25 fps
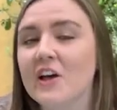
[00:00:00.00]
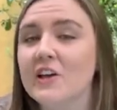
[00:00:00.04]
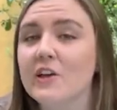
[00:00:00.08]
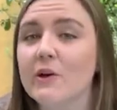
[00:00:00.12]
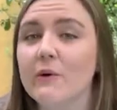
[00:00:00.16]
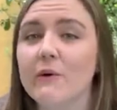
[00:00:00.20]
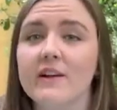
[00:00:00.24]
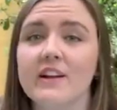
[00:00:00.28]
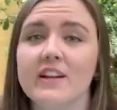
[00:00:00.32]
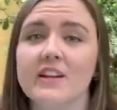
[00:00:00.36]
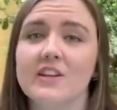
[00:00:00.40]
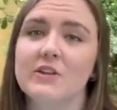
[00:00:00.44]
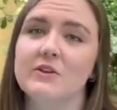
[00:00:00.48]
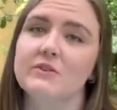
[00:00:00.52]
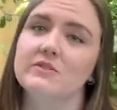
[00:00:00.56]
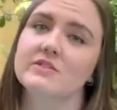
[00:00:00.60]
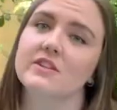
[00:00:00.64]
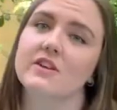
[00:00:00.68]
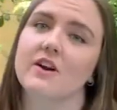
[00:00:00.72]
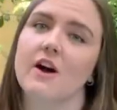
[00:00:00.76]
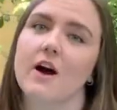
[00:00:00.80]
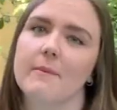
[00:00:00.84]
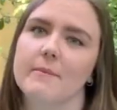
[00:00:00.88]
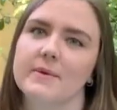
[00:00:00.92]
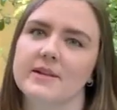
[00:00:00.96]
Go ahead and use
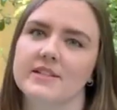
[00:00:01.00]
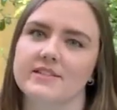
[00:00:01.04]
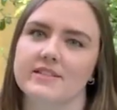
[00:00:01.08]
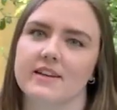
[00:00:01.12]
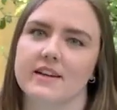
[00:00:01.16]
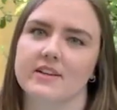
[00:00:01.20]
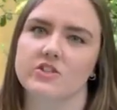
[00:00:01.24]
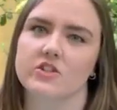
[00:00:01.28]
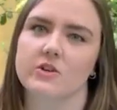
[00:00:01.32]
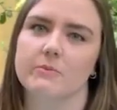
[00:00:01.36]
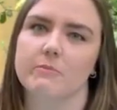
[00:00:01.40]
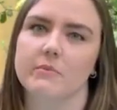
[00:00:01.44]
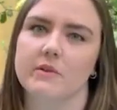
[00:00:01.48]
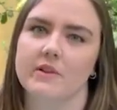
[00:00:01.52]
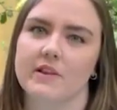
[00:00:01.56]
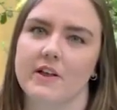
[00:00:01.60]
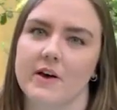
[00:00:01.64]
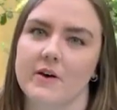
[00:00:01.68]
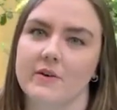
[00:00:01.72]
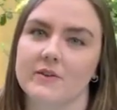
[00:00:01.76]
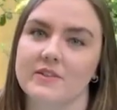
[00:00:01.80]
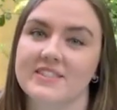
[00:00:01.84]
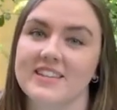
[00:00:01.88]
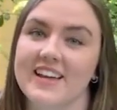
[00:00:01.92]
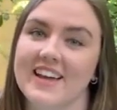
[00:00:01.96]
the comment section
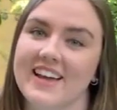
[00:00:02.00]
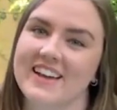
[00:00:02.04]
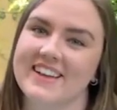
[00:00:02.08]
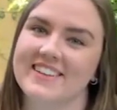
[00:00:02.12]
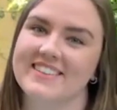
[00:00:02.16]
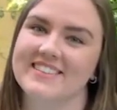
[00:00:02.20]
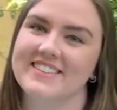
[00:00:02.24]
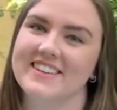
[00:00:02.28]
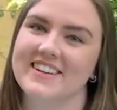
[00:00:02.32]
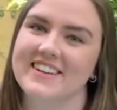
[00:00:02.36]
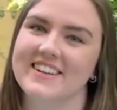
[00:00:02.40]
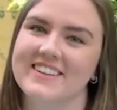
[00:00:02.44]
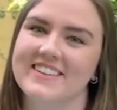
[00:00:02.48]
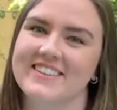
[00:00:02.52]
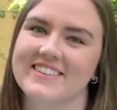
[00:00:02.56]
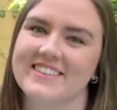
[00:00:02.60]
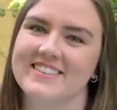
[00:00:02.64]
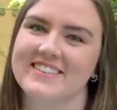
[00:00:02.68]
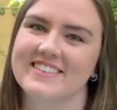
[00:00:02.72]
below to answer.